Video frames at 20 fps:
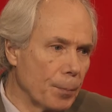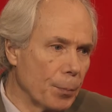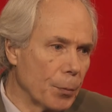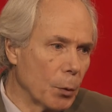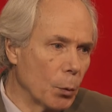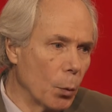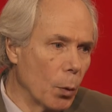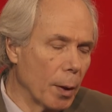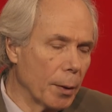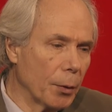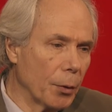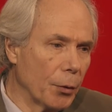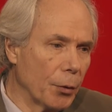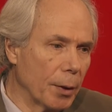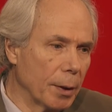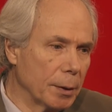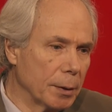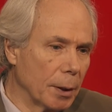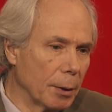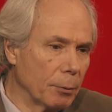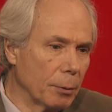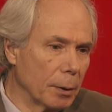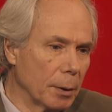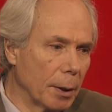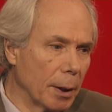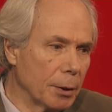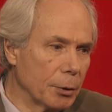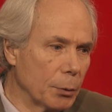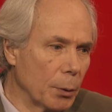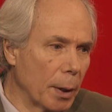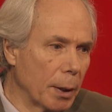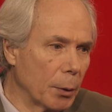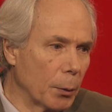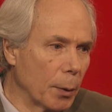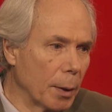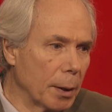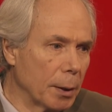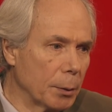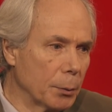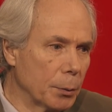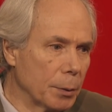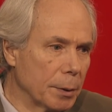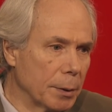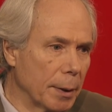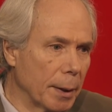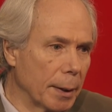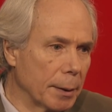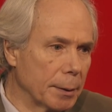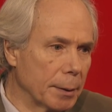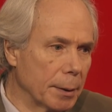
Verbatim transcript: one of the things I realized right away was that